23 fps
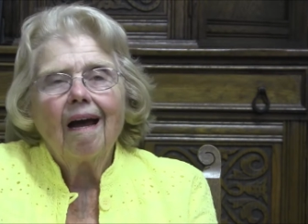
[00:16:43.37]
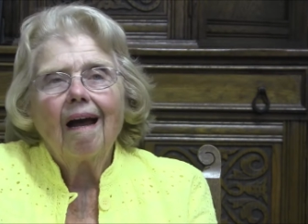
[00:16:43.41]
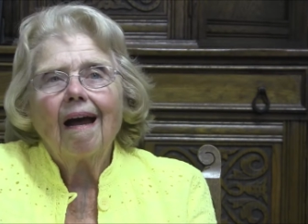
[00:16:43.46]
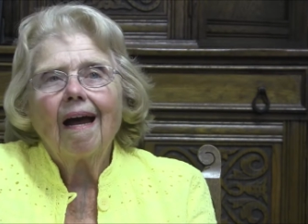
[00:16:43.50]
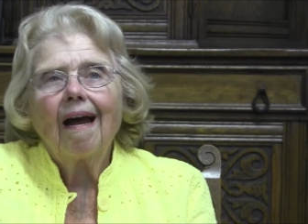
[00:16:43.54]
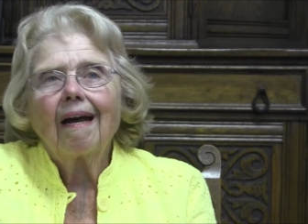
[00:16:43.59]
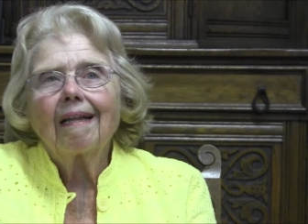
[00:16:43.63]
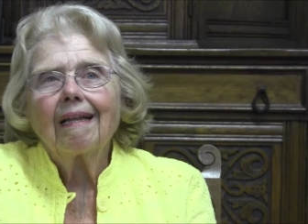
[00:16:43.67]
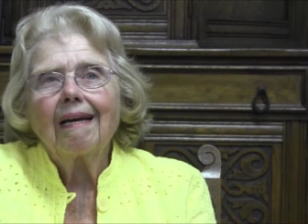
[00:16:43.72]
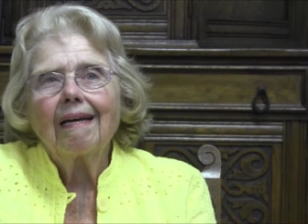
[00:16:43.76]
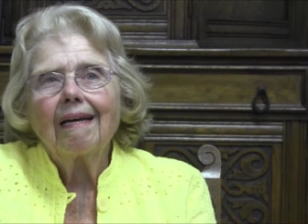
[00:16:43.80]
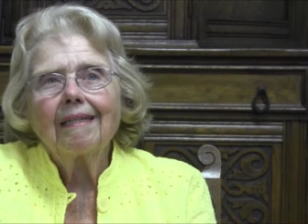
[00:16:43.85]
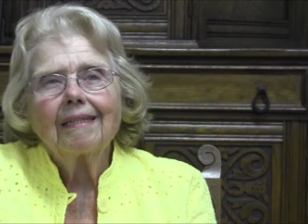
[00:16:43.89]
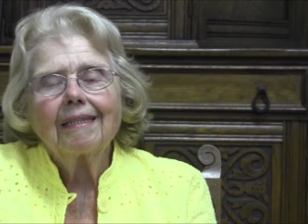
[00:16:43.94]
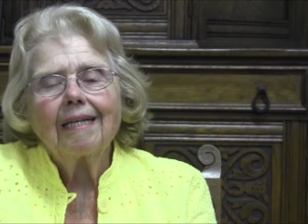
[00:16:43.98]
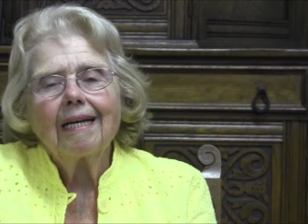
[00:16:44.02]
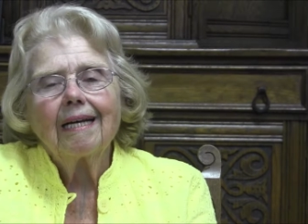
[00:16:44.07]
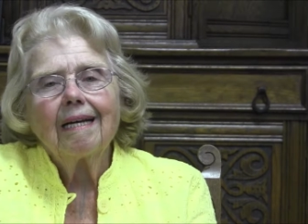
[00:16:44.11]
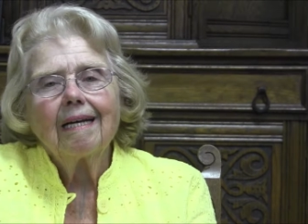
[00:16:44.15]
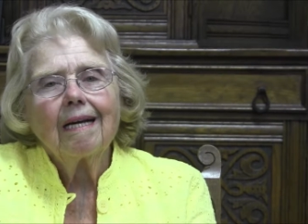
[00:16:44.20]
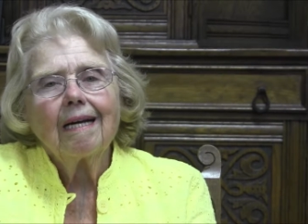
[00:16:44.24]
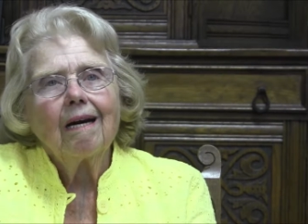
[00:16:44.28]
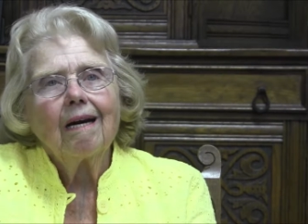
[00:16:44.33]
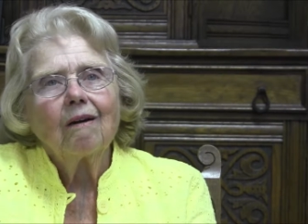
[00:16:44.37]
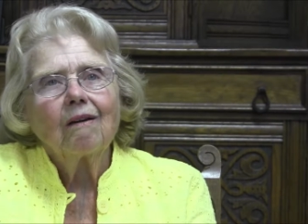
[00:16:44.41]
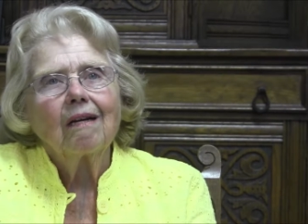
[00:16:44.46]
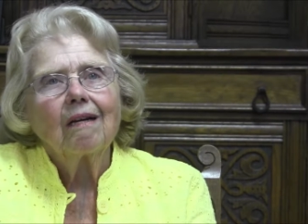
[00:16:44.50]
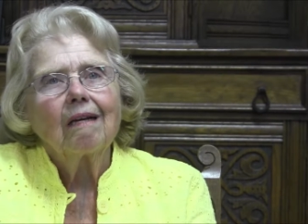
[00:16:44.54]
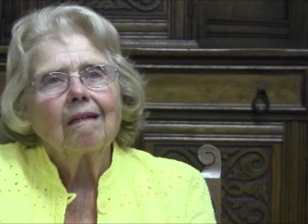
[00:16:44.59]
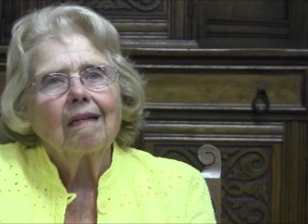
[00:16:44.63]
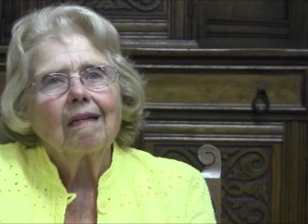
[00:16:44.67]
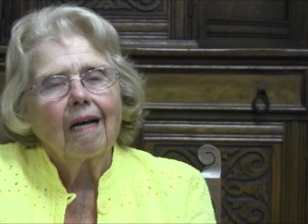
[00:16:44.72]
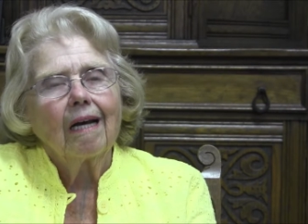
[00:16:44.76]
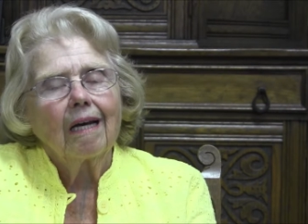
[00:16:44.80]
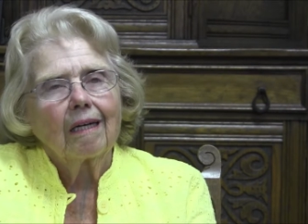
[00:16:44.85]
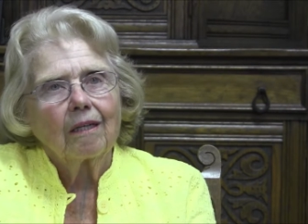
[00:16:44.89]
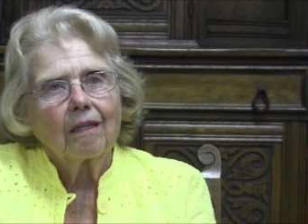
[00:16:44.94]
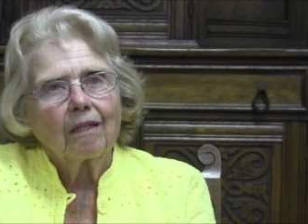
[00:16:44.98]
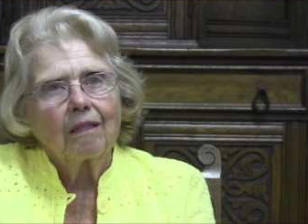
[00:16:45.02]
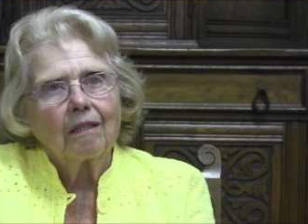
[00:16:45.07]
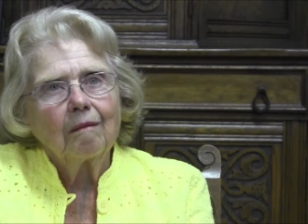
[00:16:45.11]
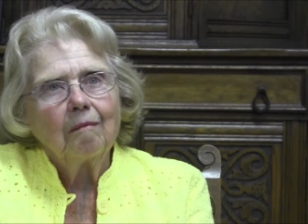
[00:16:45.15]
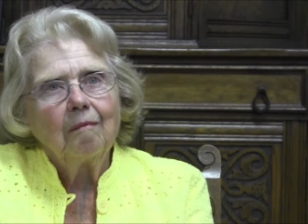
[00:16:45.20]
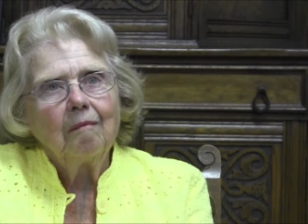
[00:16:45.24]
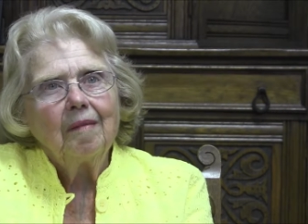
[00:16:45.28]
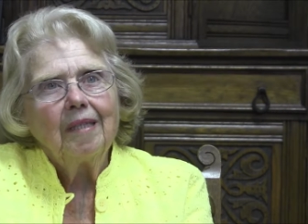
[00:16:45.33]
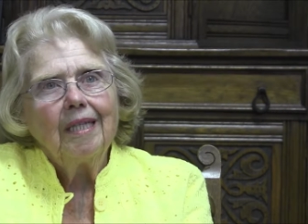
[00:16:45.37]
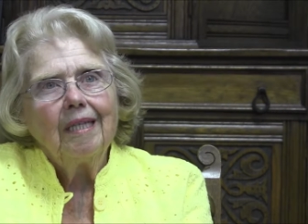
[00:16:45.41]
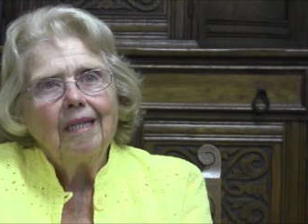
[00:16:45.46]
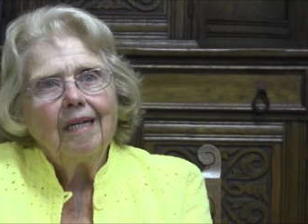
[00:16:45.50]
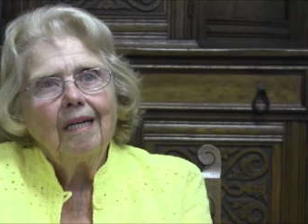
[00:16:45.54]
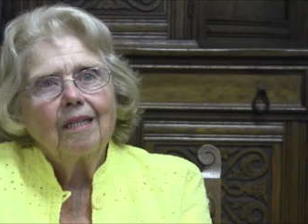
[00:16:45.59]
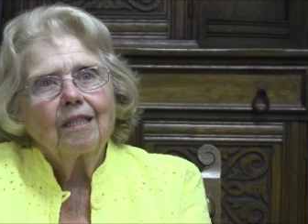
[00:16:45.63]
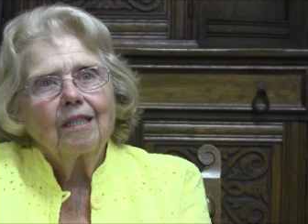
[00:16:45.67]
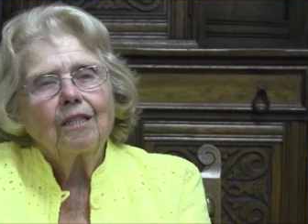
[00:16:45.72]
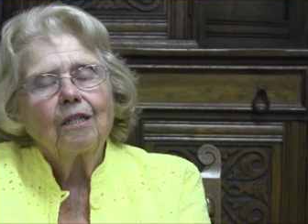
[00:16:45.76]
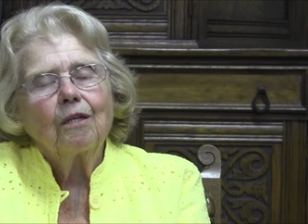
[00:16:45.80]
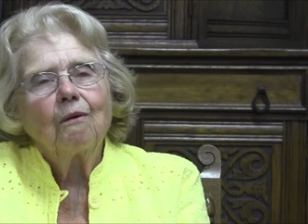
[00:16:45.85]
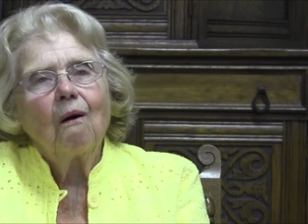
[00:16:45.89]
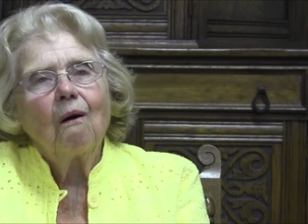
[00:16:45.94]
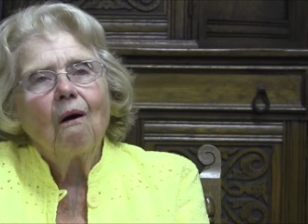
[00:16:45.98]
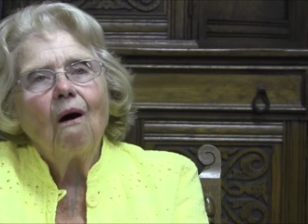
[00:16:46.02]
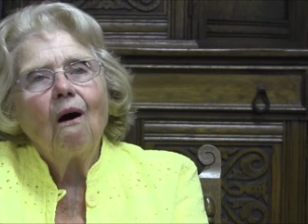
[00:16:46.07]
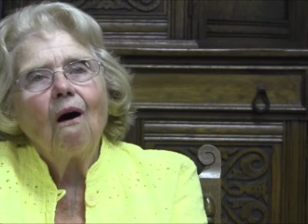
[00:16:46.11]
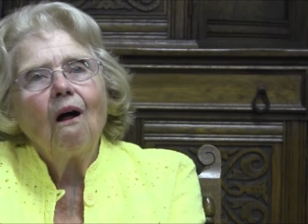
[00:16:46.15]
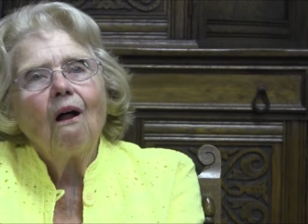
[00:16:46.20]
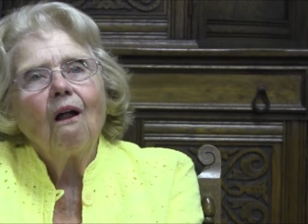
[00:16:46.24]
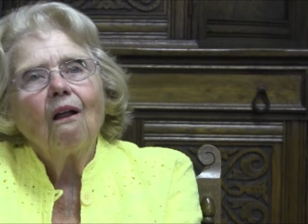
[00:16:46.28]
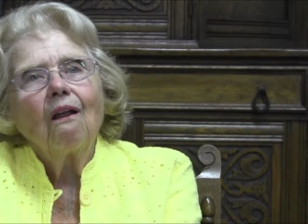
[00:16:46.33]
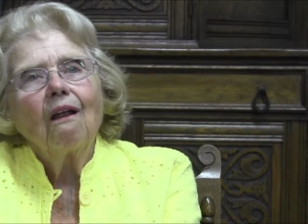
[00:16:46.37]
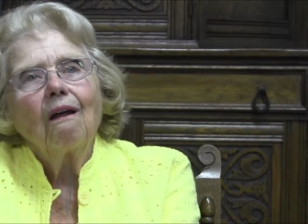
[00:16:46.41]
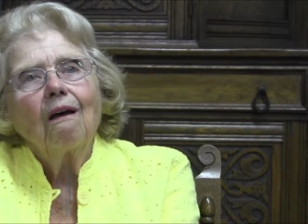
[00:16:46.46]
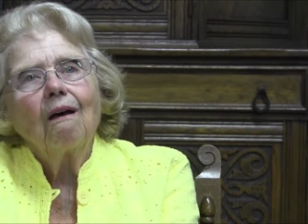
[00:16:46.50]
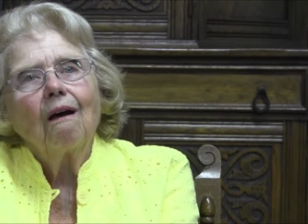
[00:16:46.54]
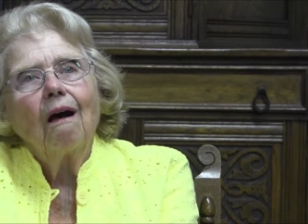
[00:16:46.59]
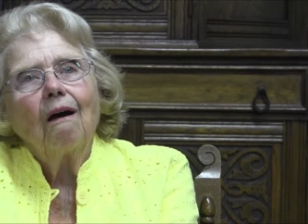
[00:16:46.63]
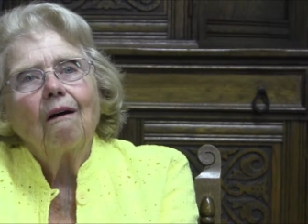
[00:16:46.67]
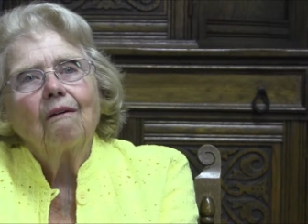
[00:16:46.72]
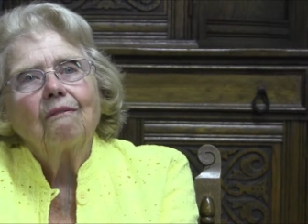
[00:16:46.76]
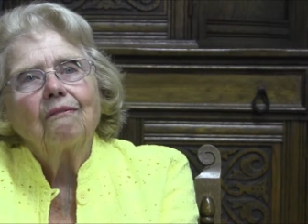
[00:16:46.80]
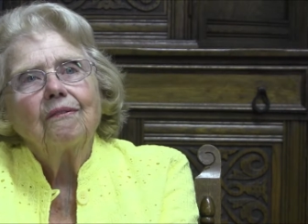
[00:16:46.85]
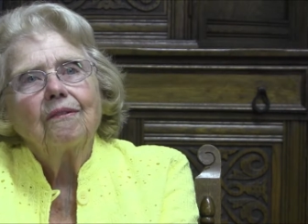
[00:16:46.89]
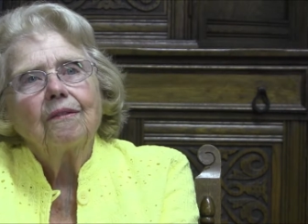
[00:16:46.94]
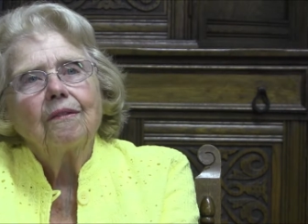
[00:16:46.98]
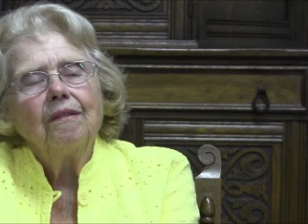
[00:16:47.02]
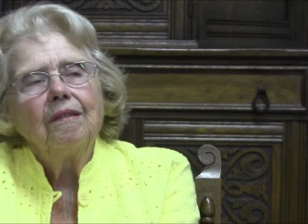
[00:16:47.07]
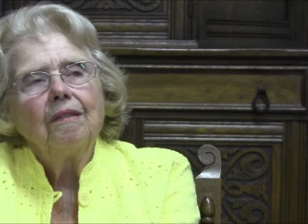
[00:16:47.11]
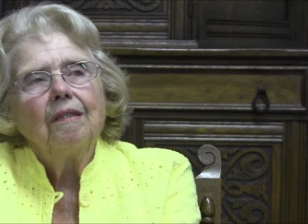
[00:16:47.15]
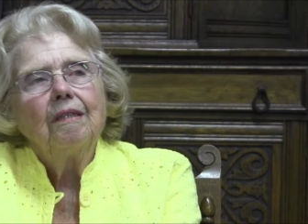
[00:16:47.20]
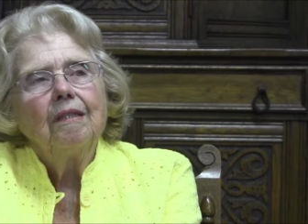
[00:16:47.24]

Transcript: and they sent out a letter to all of